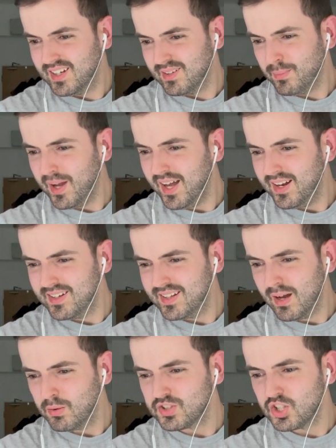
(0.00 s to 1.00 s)
Man,
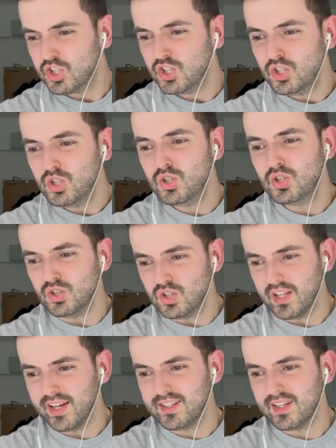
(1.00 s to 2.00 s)
that was a huge
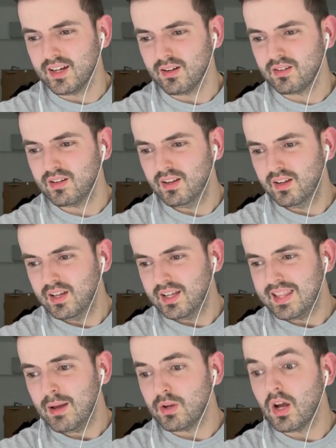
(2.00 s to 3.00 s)
letdown.
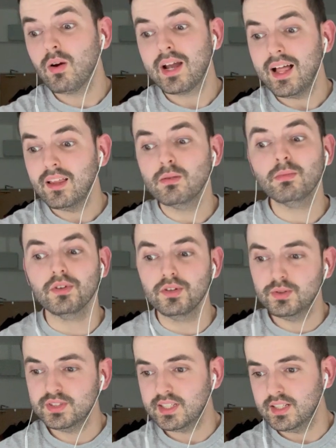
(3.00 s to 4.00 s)
There we go, Khalil
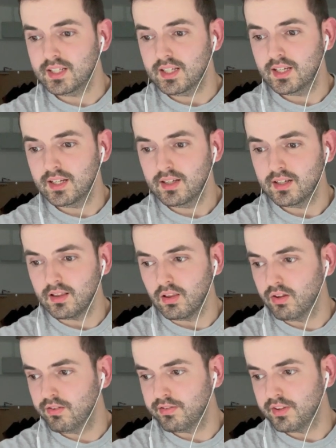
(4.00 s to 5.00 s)
Blue's in here.
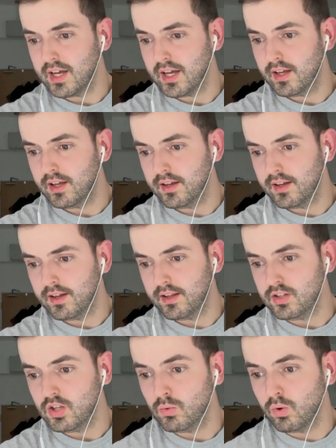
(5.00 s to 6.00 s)
Love
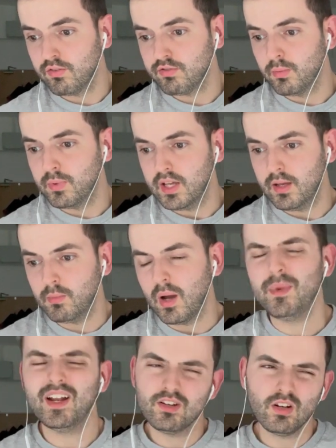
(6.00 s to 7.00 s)
that new one from him.
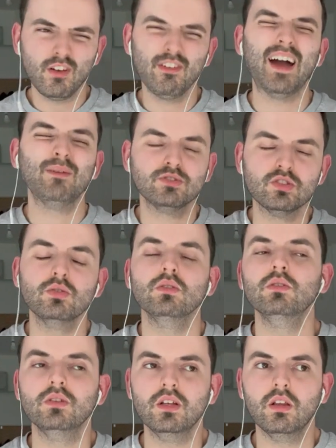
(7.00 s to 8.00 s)
I mean, I don't know if I
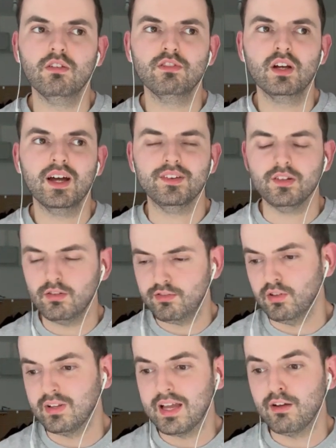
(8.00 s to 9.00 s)
absolutely love it. I don't know if
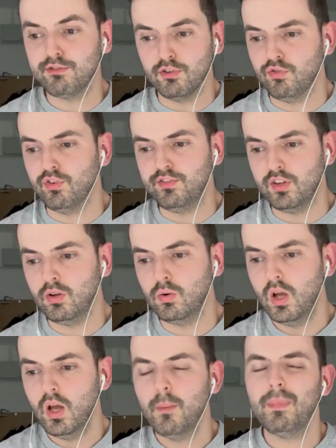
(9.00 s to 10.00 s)
it'll get a full
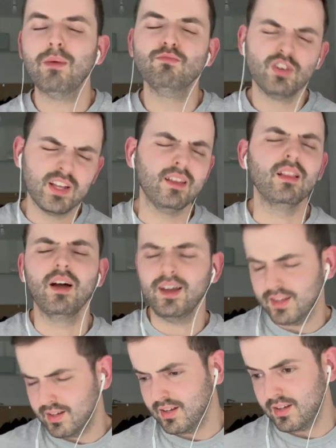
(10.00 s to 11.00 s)
review, but I'm really
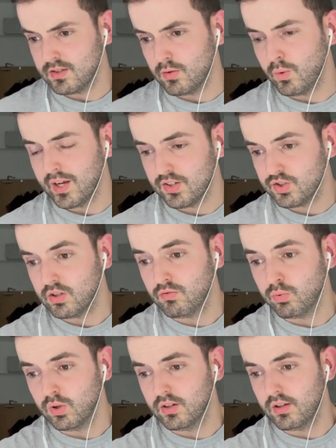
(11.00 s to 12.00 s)
liking it is the way I should
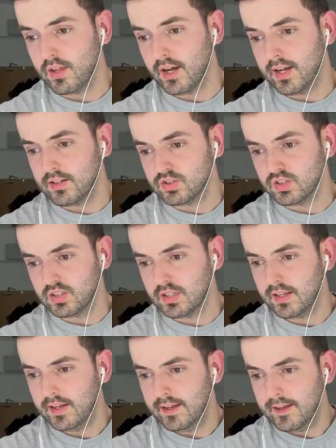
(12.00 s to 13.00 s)
have worded that,
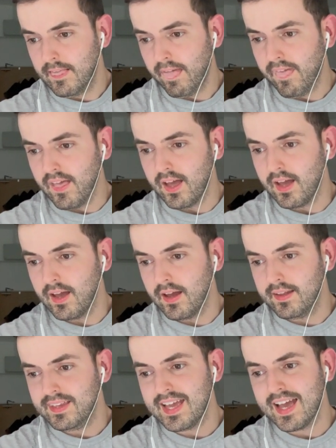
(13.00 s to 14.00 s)
actually.
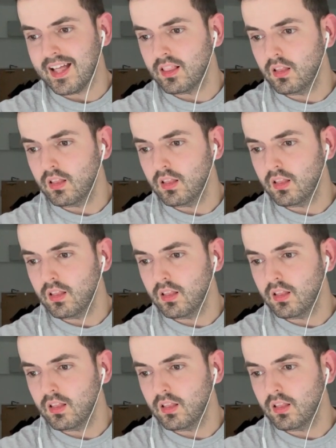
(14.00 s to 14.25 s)
Yeah, a